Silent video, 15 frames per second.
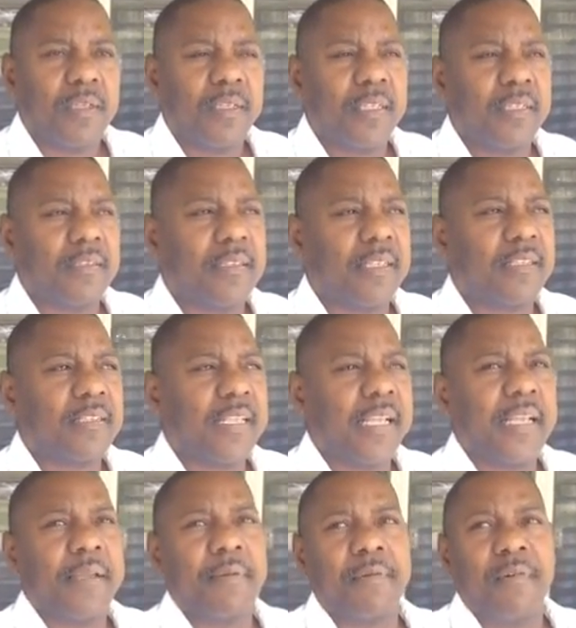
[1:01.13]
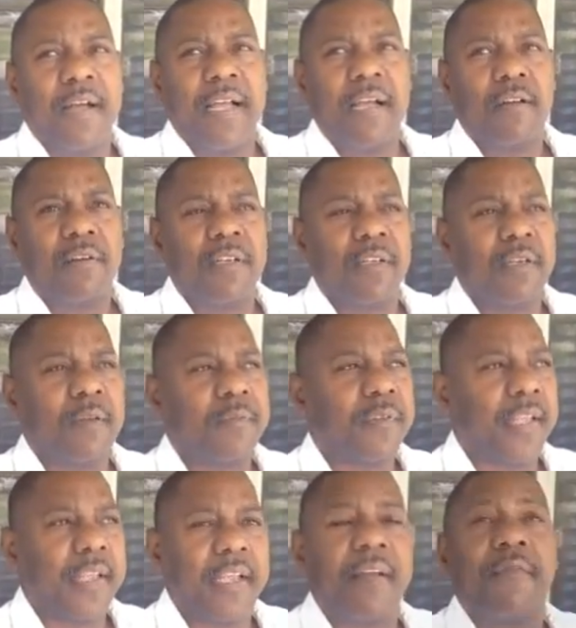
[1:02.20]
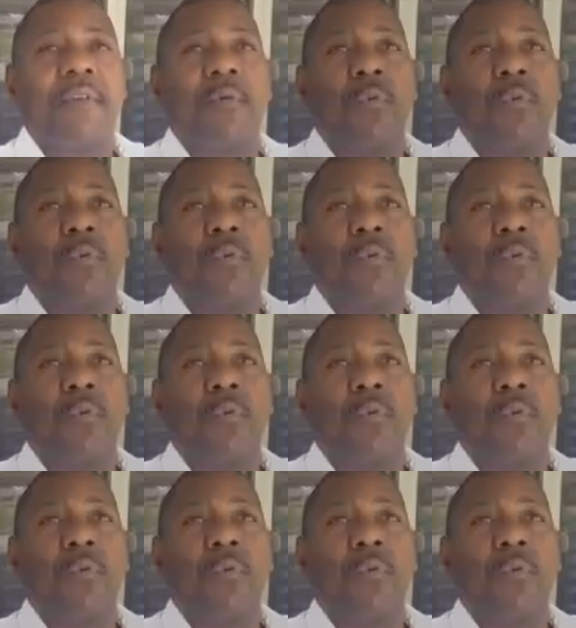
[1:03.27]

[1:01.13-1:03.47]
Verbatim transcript: the, the same crowd comes every